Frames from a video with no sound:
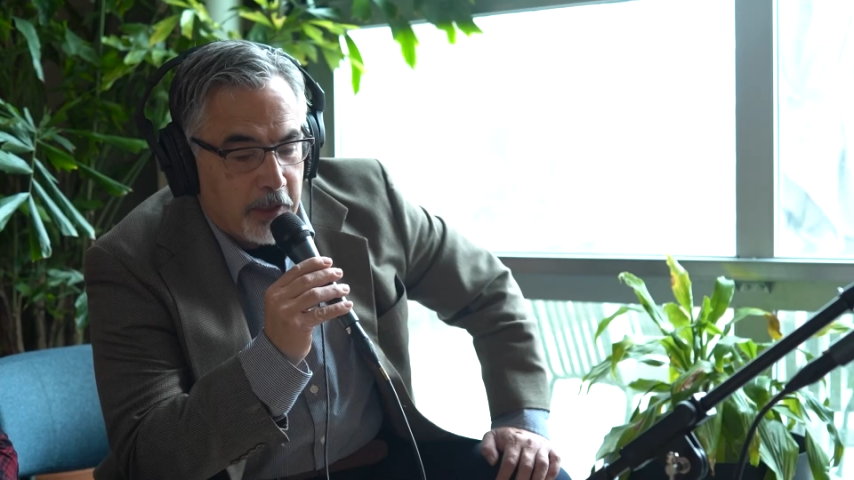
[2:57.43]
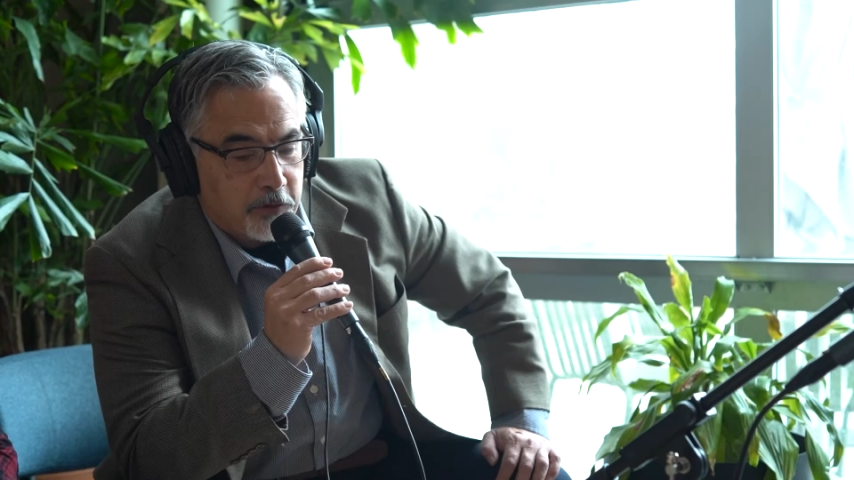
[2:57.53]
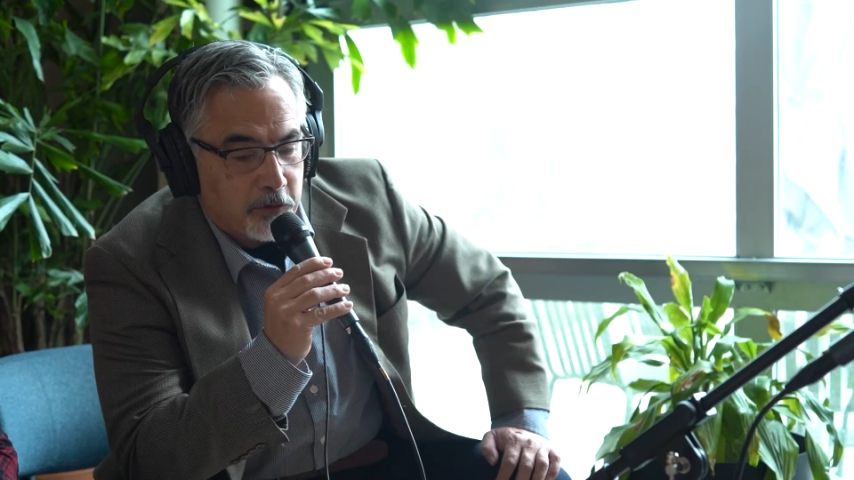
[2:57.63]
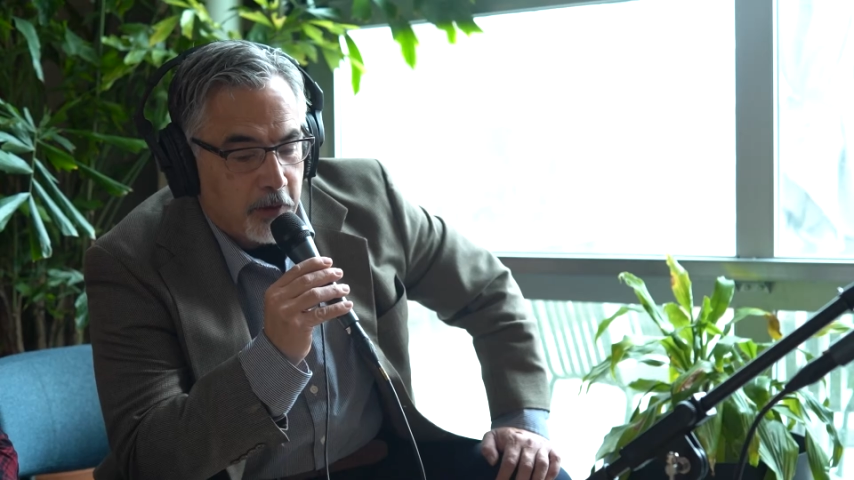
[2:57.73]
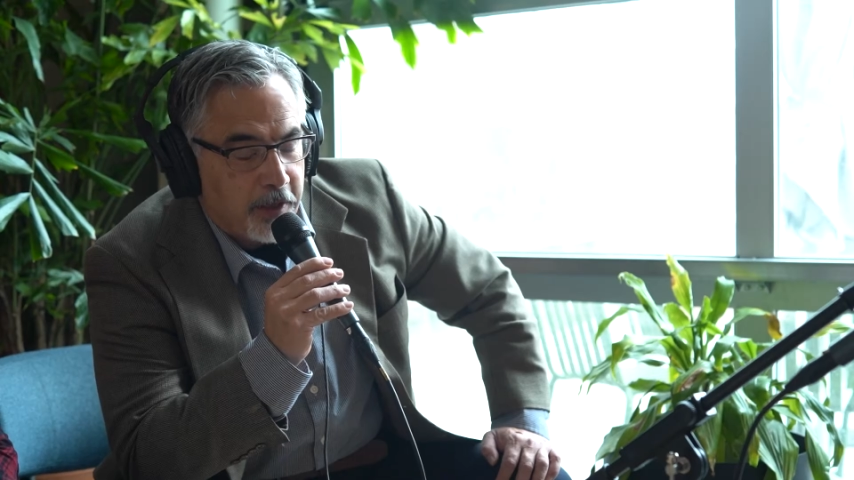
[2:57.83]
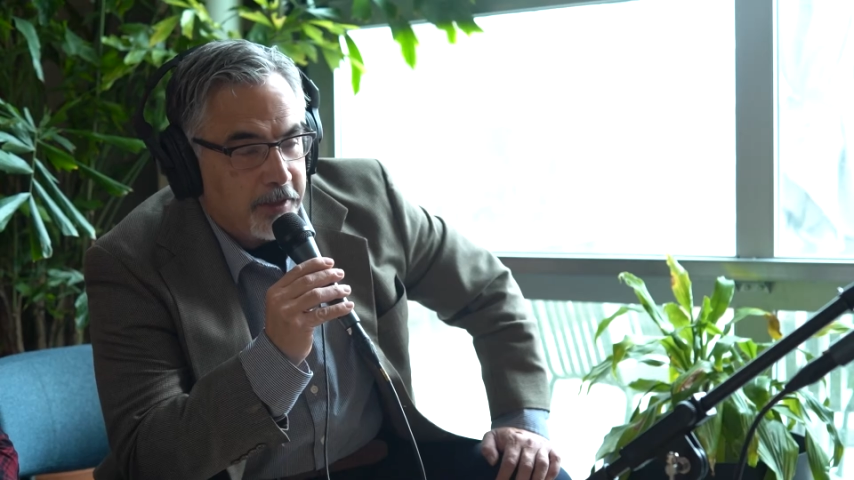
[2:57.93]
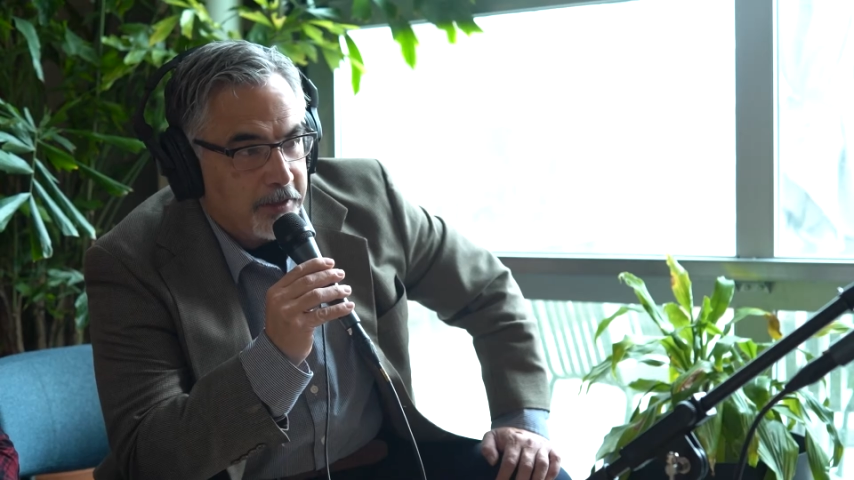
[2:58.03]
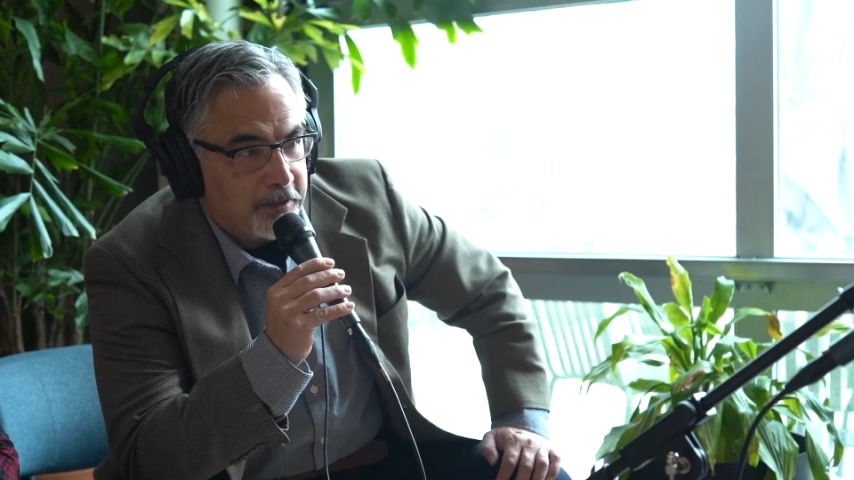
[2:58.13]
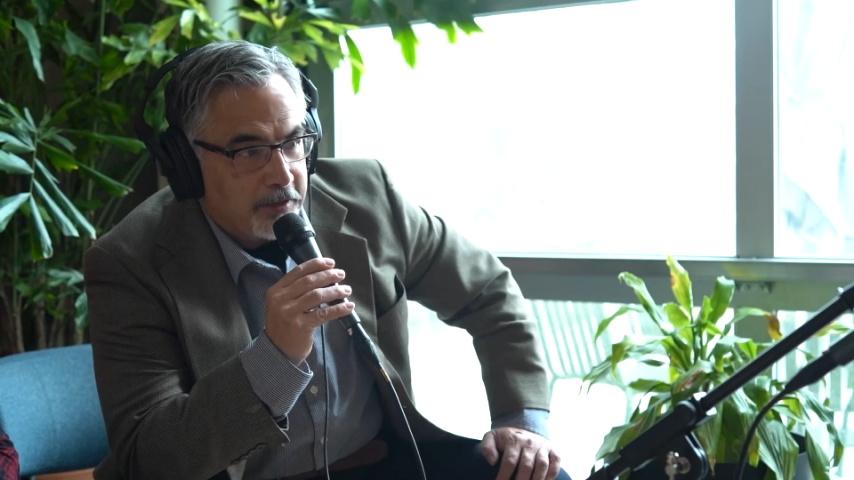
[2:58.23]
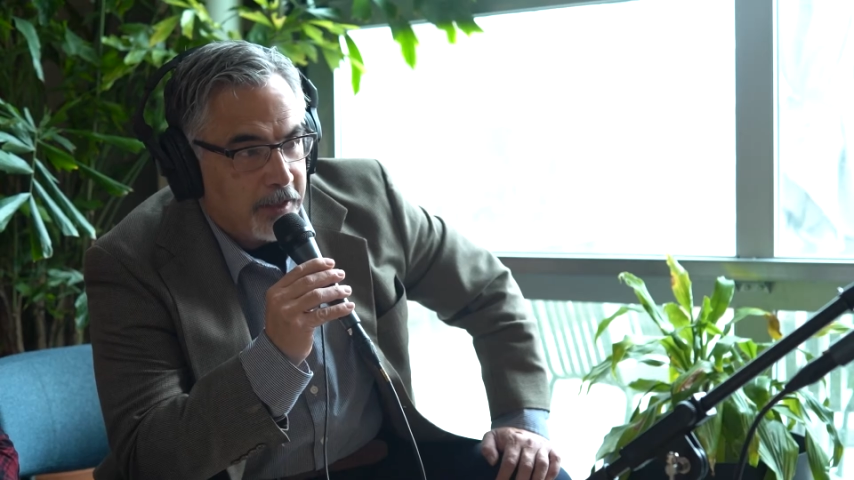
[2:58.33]
was trying
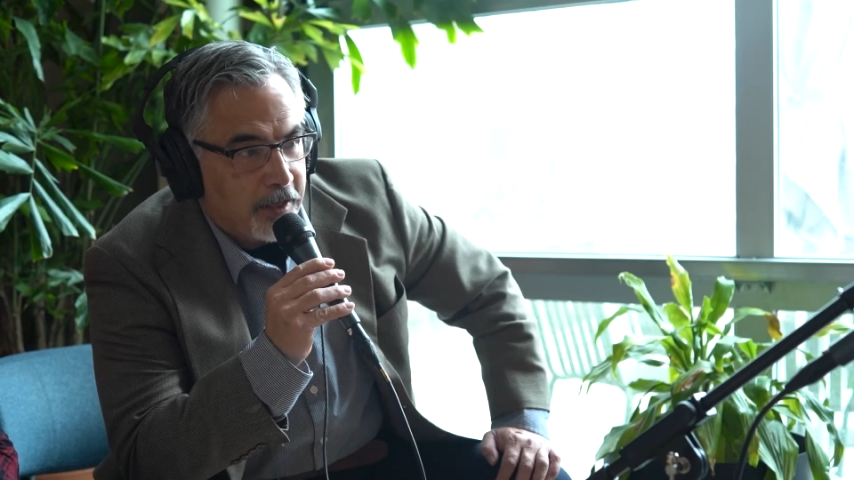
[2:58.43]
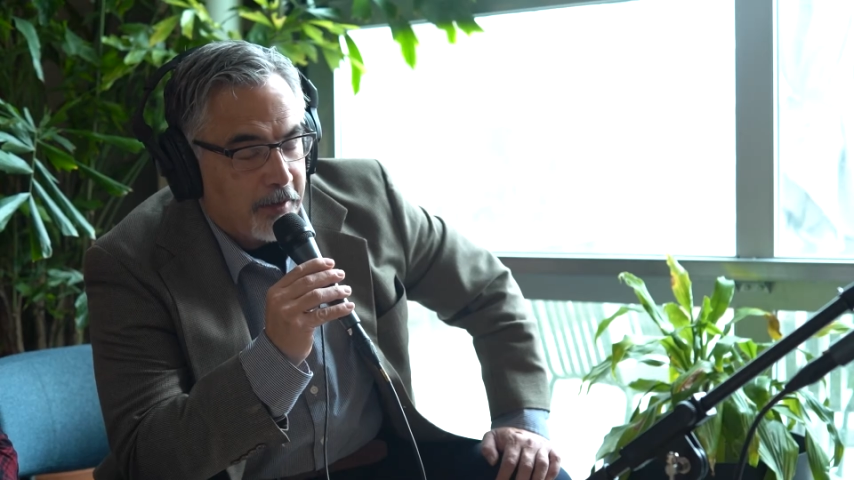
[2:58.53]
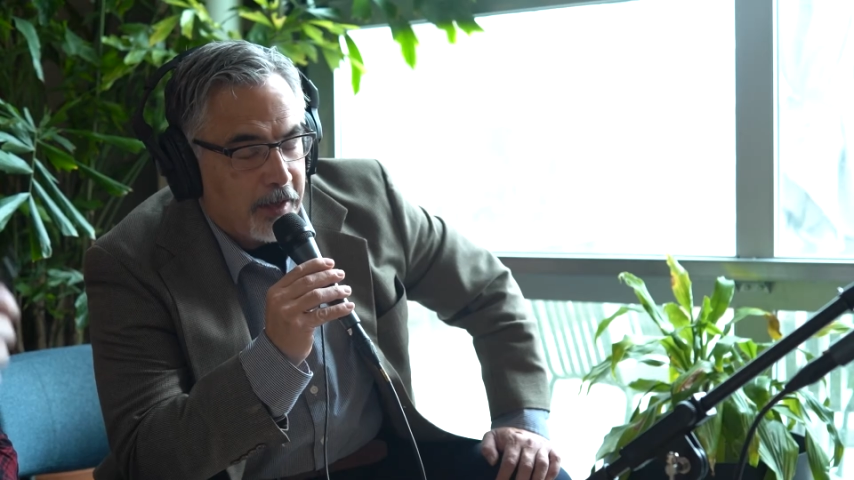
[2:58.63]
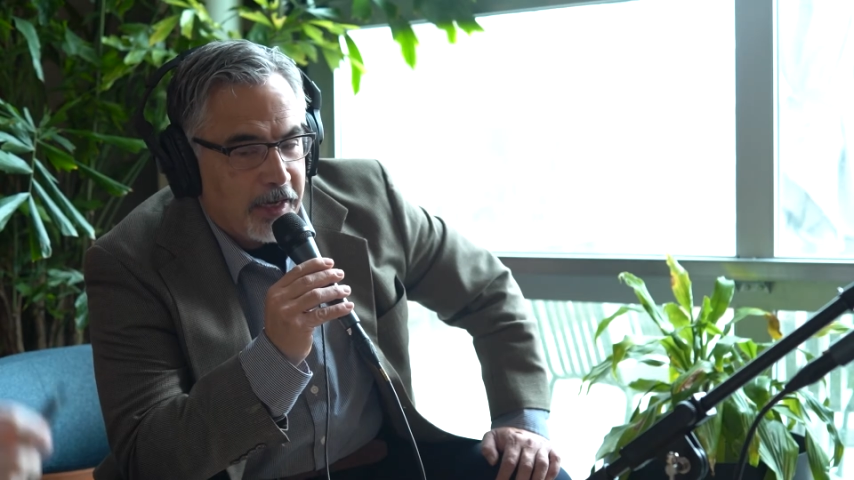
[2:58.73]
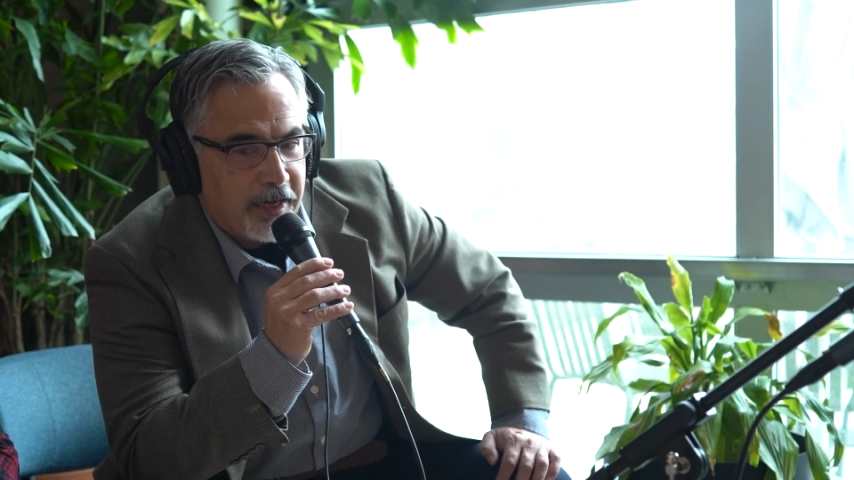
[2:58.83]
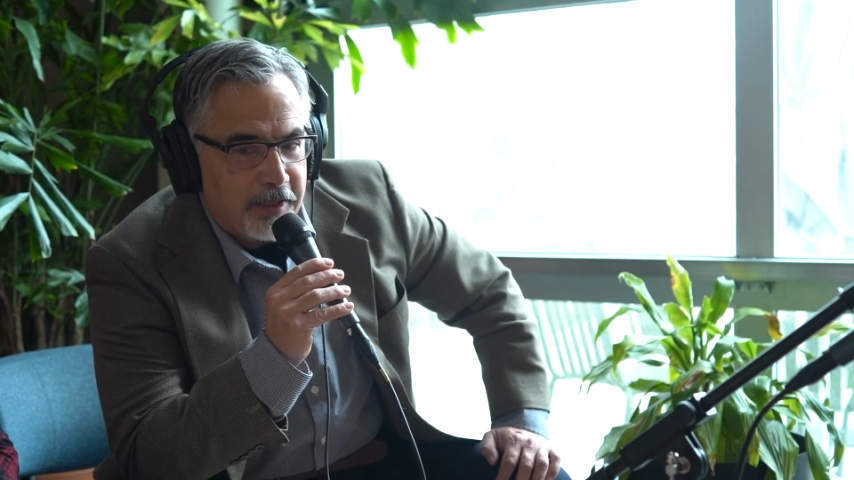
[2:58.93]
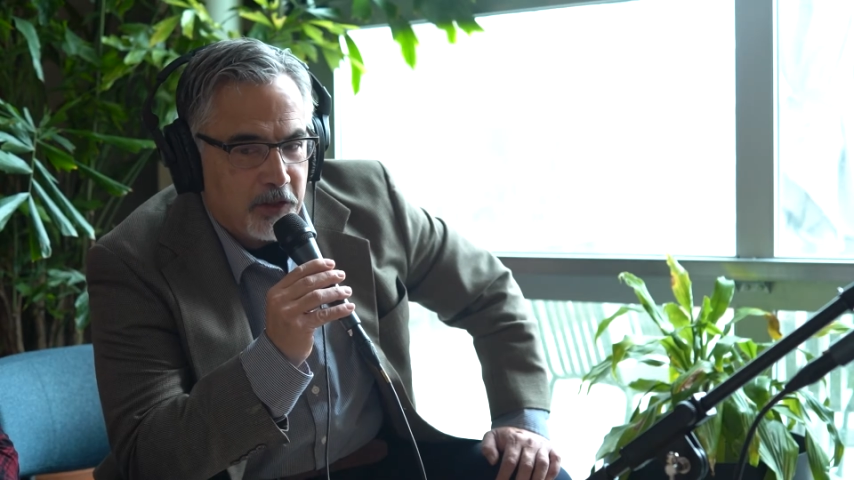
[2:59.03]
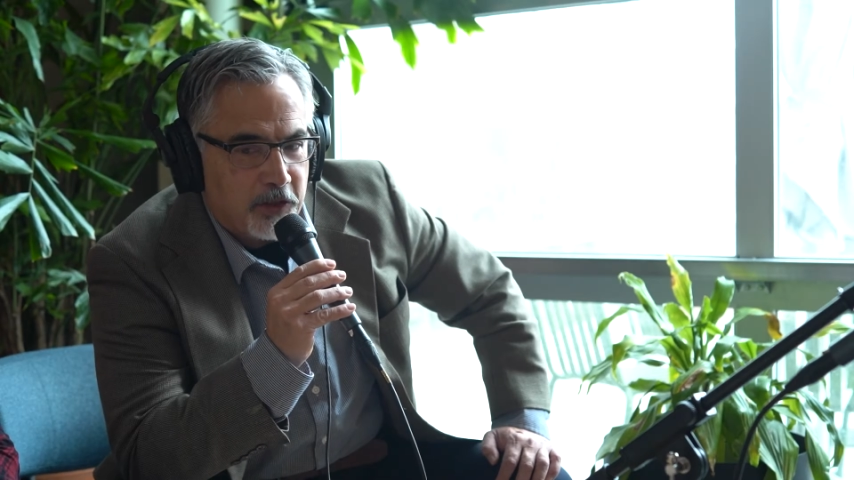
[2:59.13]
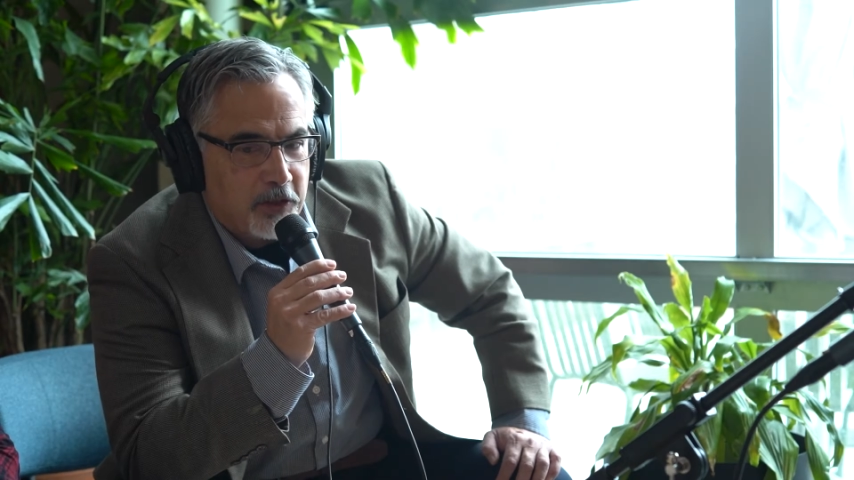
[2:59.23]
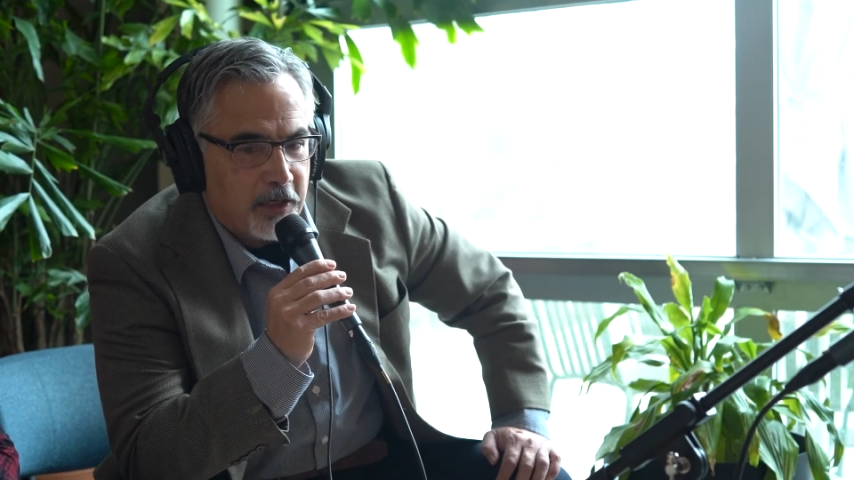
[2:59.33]
this, I
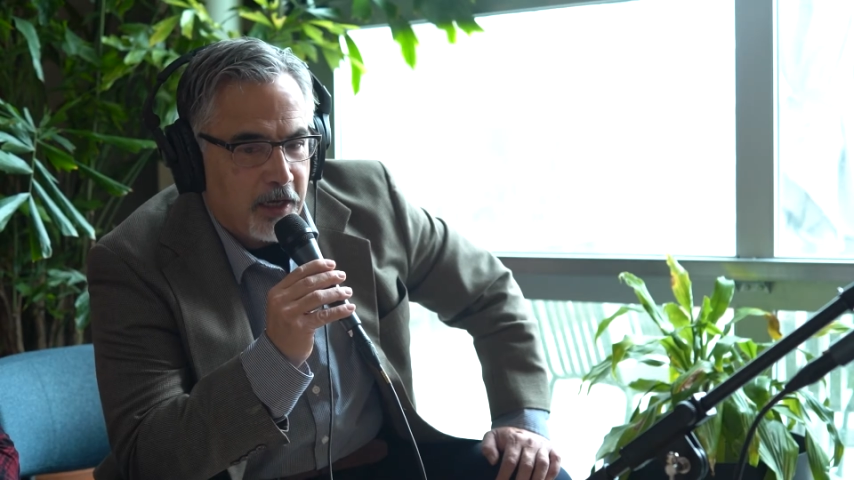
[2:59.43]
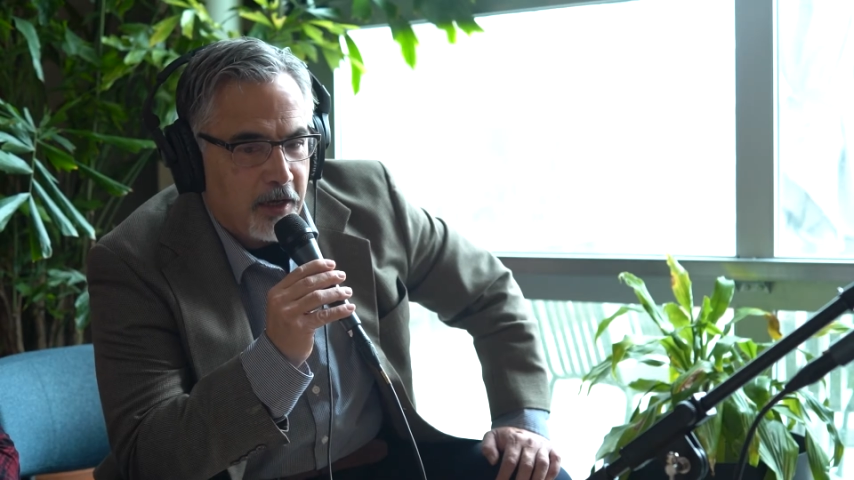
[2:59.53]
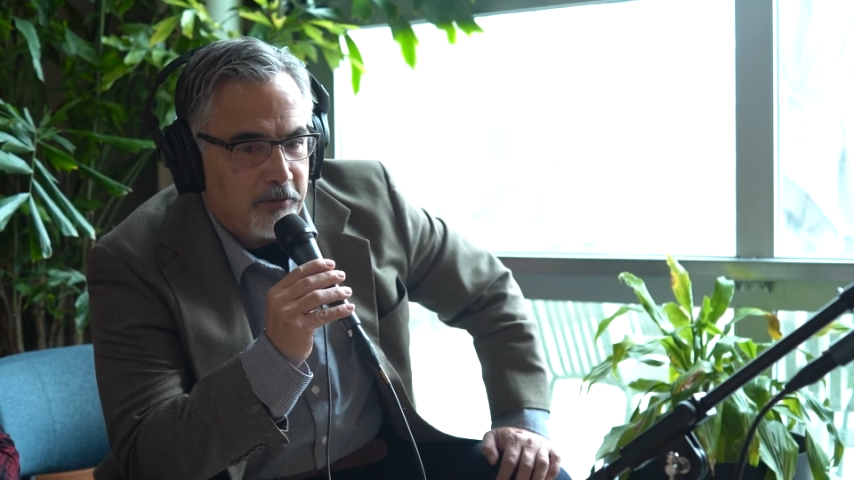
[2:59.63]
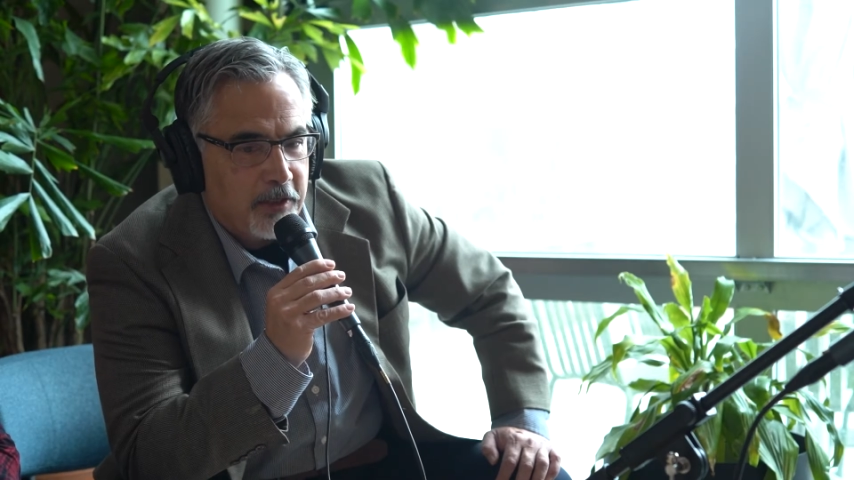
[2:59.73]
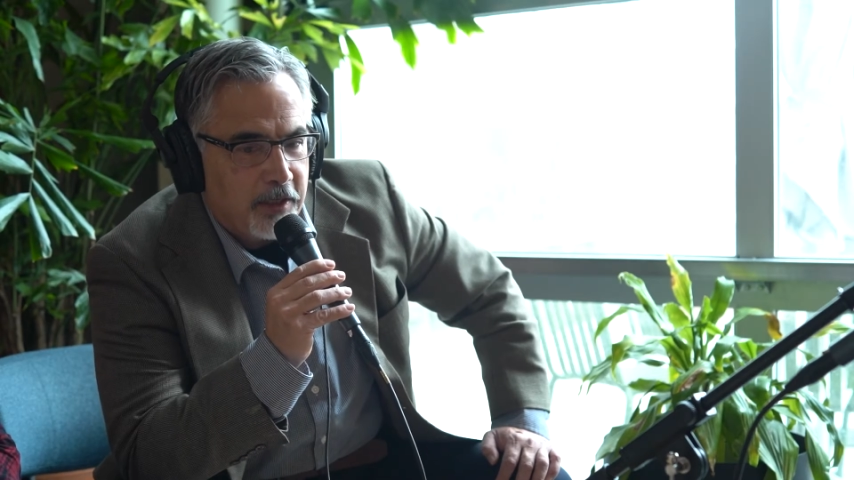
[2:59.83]
just loved.